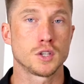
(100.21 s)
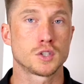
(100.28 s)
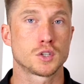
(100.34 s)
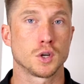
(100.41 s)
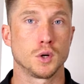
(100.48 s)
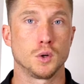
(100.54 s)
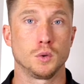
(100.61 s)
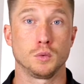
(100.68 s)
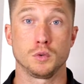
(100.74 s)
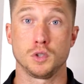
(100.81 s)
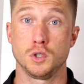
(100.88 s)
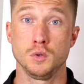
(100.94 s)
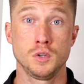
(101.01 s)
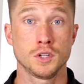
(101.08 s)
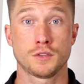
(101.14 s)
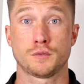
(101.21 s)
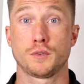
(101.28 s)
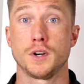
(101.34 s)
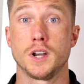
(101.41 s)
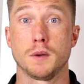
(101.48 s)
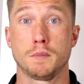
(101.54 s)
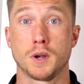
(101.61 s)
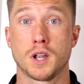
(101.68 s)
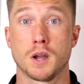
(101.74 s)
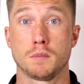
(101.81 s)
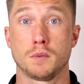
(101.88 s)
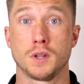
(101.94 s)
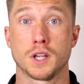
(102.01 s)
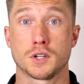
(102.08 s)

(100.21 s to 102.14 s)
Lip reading: So you just freed up a couple